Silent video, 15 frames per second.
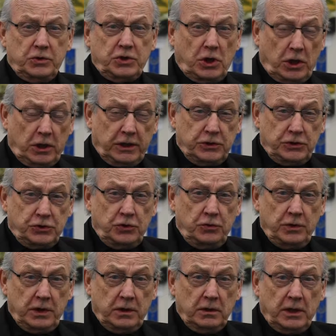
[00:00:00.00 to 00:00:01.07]
target
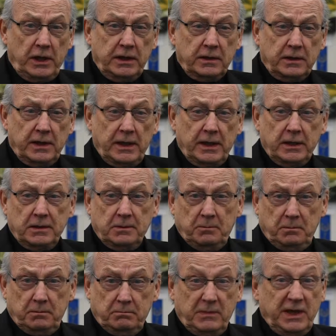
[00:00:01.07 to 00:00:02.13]
shooting like that,
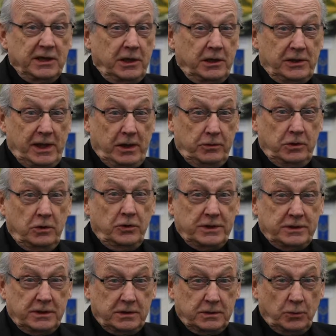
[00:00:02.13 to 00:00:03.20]
making loud
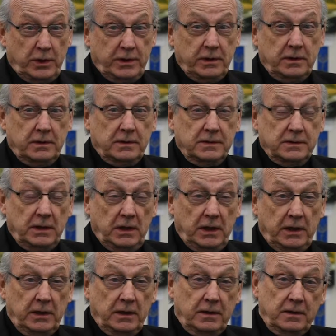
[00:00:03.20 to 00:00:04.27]
noises with it.
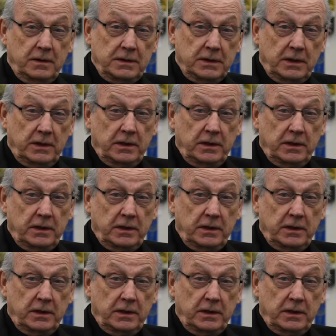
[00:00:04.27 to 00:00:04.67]
And